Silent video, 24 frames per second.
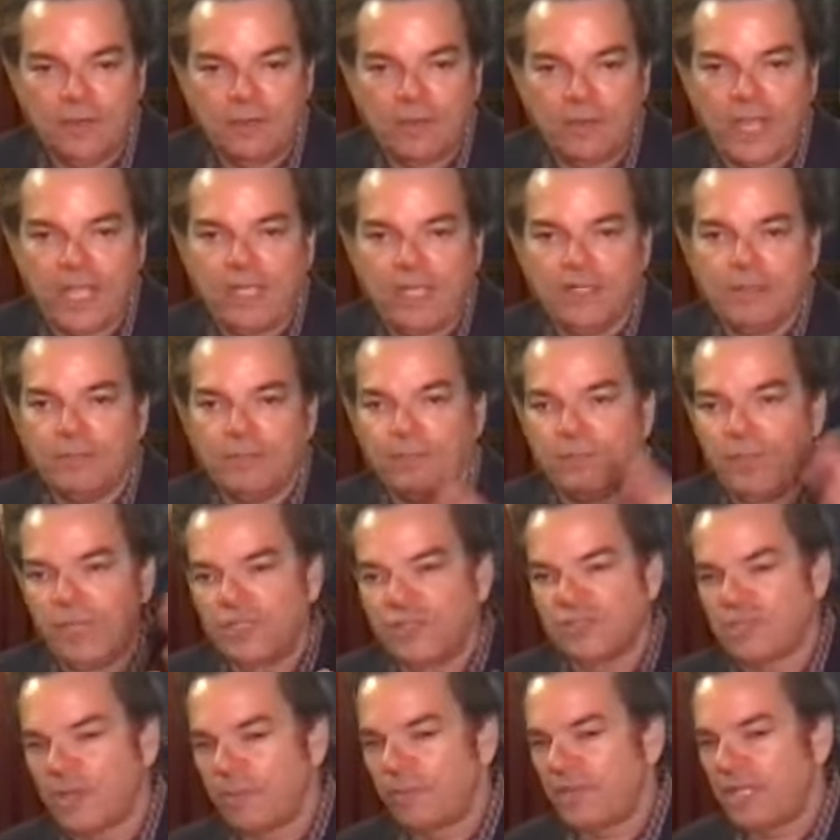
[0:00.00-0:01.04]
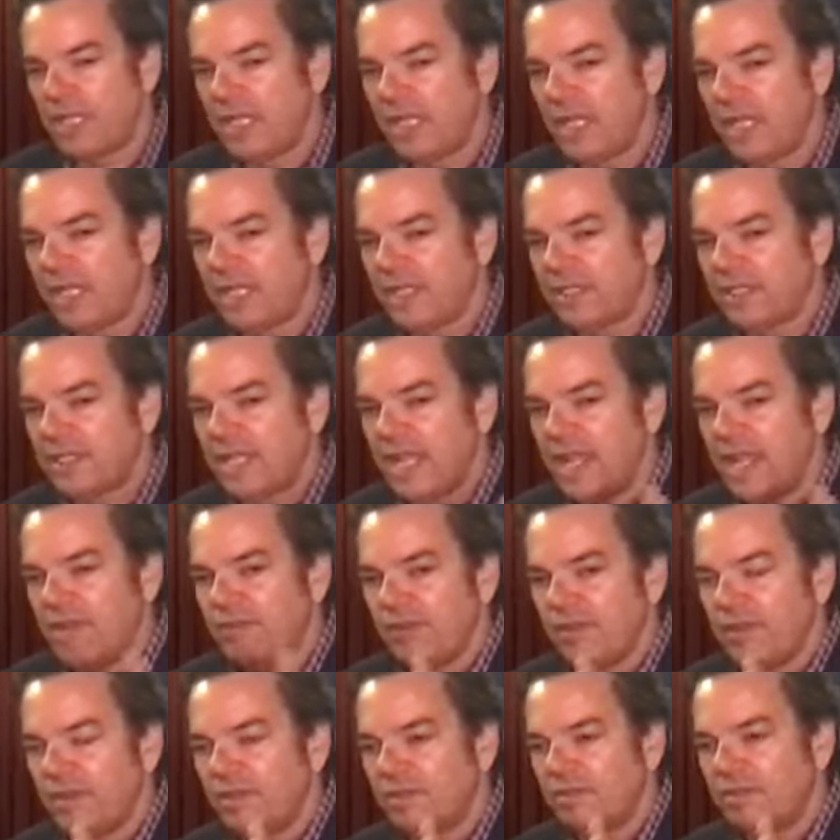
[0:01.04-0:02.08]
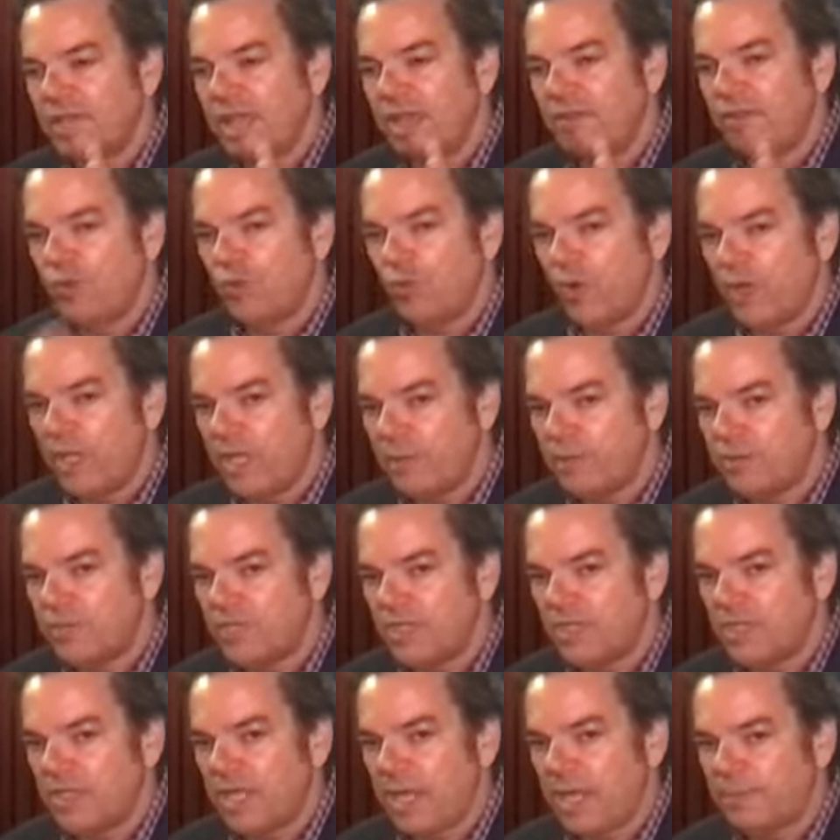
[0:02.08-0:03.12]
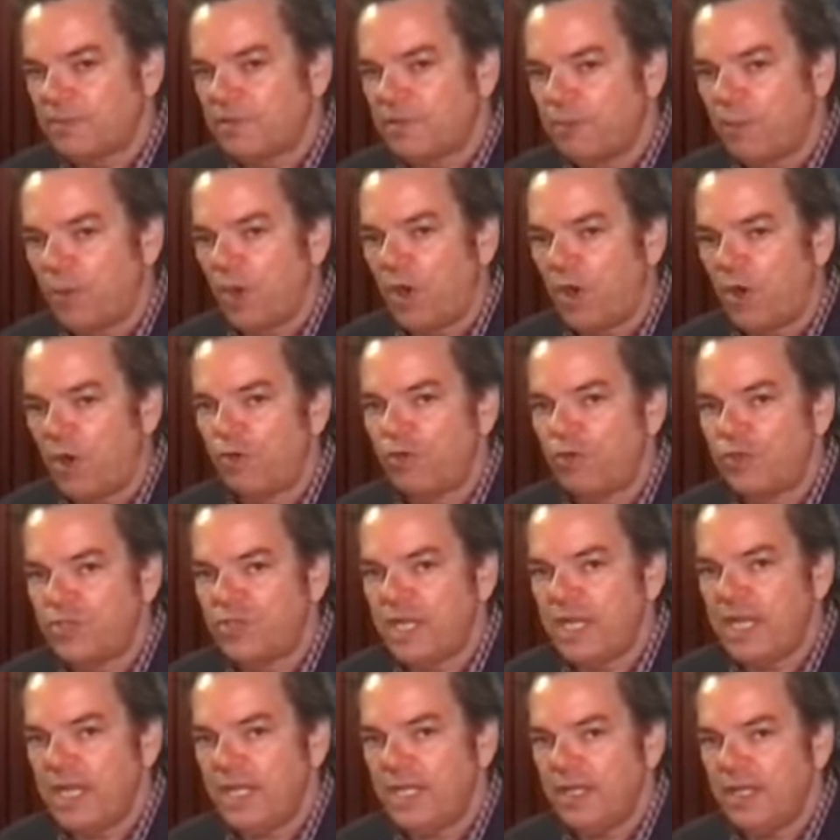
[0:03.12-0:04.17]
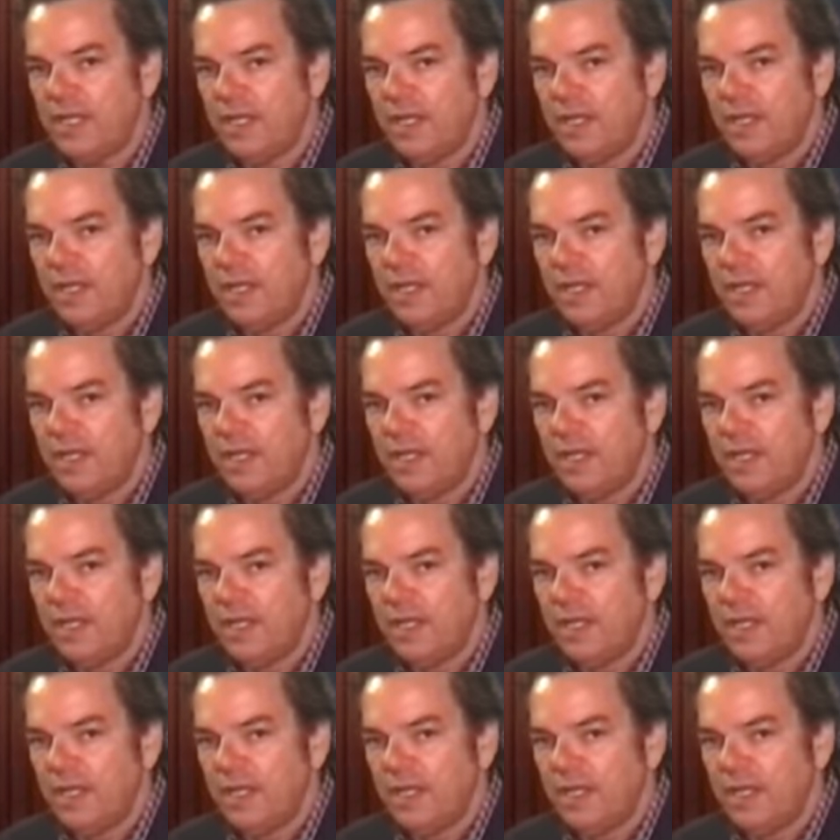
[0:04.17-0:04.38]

right? But something like a David, a David Williamson cups and ball routine,